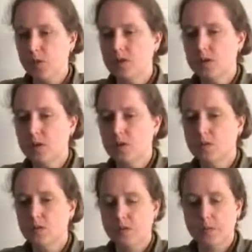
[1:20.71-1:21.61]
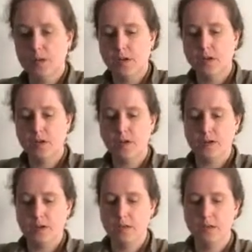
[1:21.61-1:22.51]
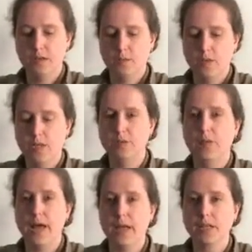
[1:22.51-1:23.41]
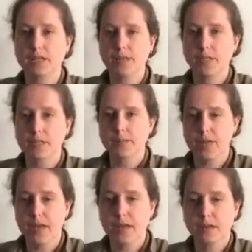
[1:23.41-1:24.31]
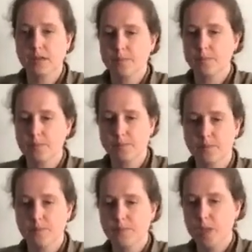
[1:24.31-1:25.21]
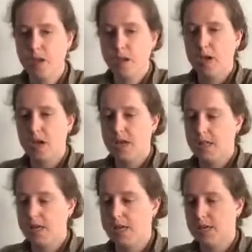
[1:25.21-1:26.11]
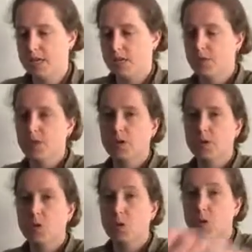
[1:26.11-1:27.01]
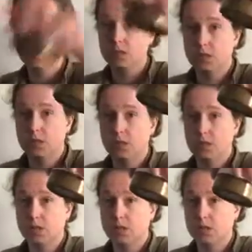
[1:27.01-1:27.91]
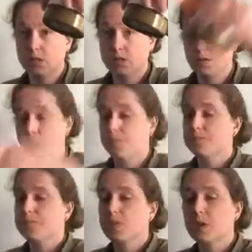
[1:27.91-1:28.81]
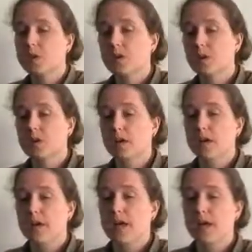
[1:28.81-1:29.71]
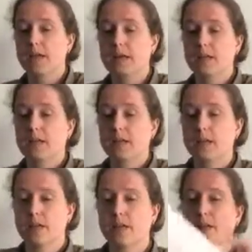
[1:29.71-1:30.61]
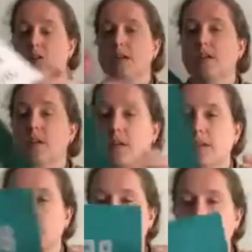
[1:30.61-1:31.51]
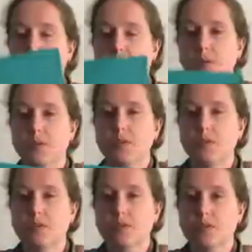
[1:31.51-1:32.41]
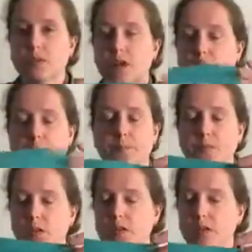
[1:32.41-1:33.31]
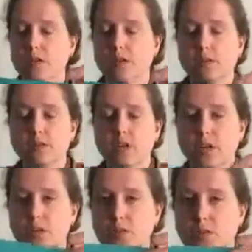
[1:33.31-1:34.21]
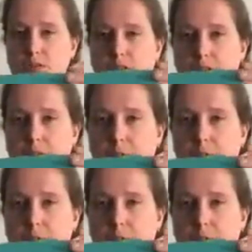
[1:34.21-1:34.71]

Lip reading: So my daughter wanted black, so we did the black, and then she wanted gold, so there's gold. And Club Couture, Chalk Couture's